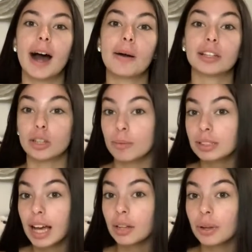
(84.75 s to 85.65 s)
It's almost
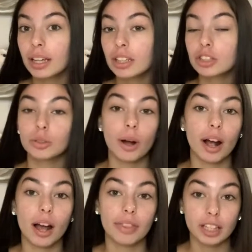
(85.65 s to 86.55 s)
Halloween, so
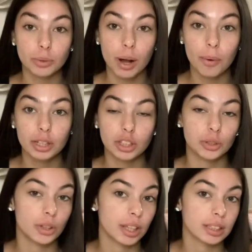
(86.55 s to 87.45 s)
that's why I wanted to
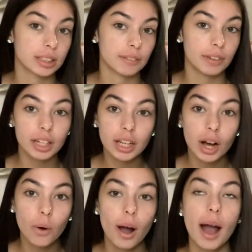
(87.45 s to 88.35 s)
do this
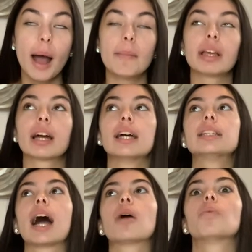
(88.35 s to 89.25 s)
video, because
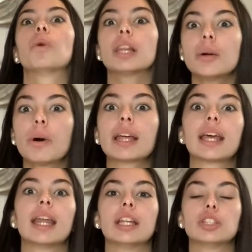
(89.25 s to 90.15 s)
I really want to
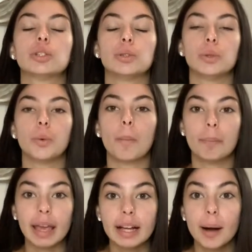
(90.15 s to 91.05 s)
get into
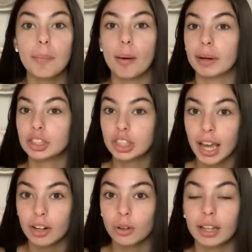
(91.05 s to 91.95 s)
makeup on my
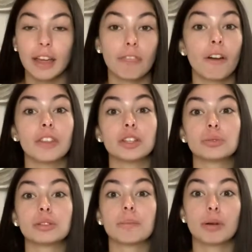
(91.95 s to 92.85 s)
channel, and I thought this
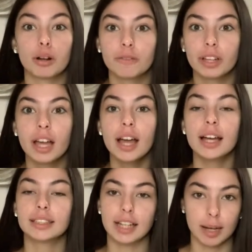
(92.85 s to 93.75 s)
was the perfect
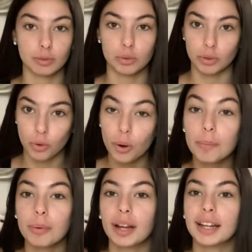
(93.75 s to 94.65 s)
time to
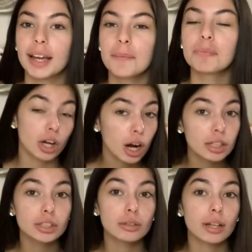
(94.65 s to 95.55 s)
incorporate it. Talk
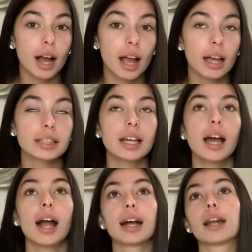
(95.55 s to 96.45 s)
to you guys
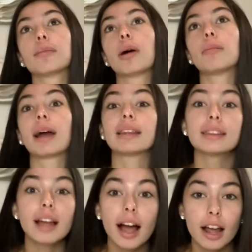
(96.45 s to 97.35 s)
kind of about my
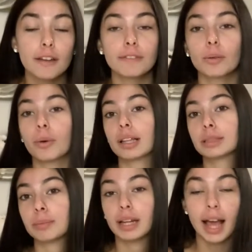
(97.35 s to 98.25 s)
life and what's
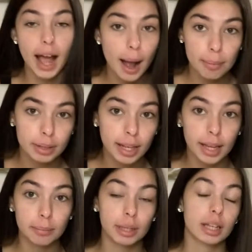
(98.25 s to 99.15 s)
been
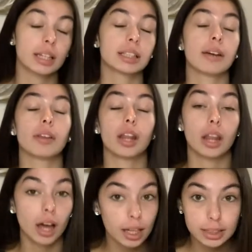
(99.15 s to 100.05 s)
happening, because I have a
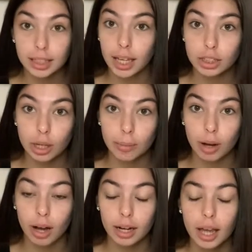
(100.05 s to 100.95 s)
lot to catch up
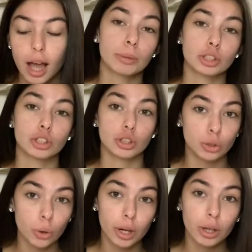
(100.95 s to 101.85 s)
on. So much a
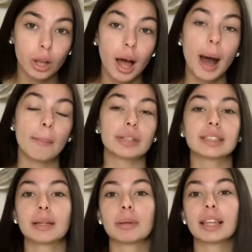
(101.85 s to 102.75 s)
tutorial, but it's
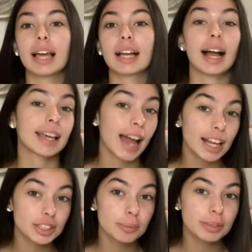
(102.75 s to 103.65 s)
gonna be like a
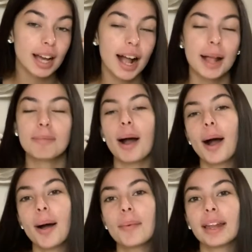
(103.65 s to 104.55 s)
catch-up time,
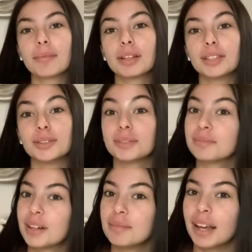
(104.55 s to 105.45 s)
and I'm gonna do some
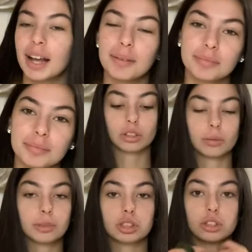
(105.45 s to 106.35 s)
fun makeup. So
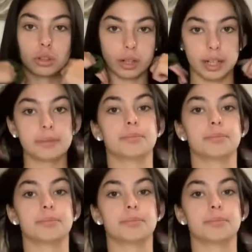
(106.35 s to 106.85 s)
I'm just gonna go ahead